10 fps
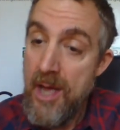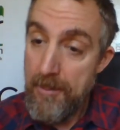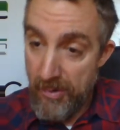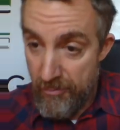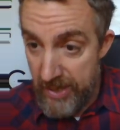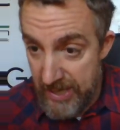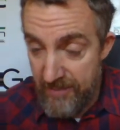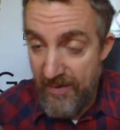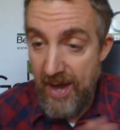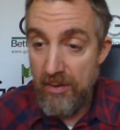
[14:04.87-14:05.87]
But Rickie
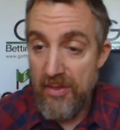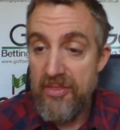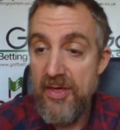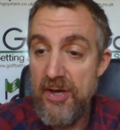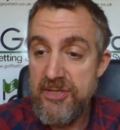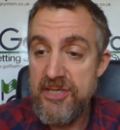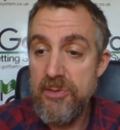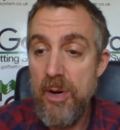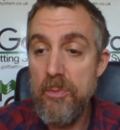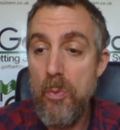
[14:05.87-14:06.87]
Fowler, thirty to
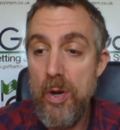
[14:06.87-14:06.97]
one with